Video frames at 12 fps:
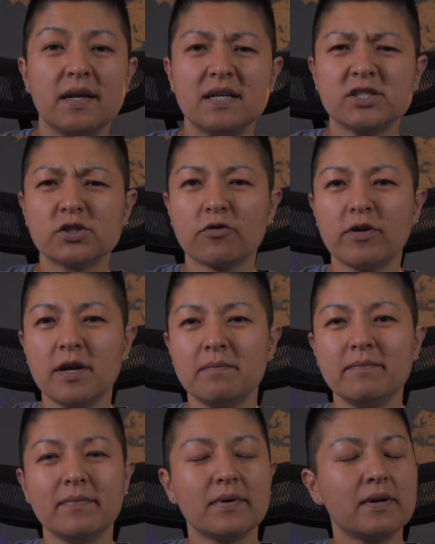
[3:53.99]
Instagram.
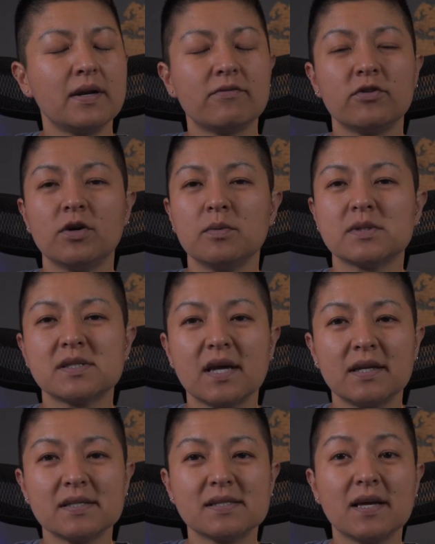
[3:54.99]
I never know what
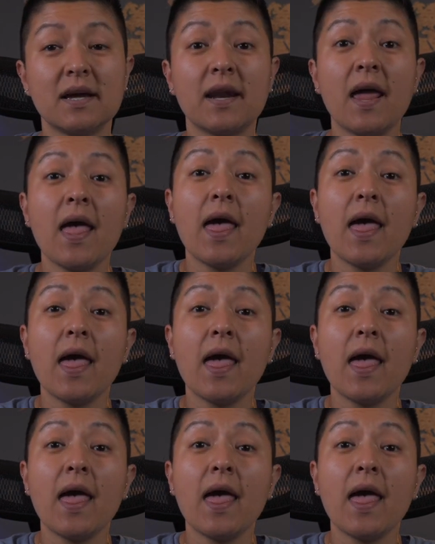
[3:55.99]
side it's on.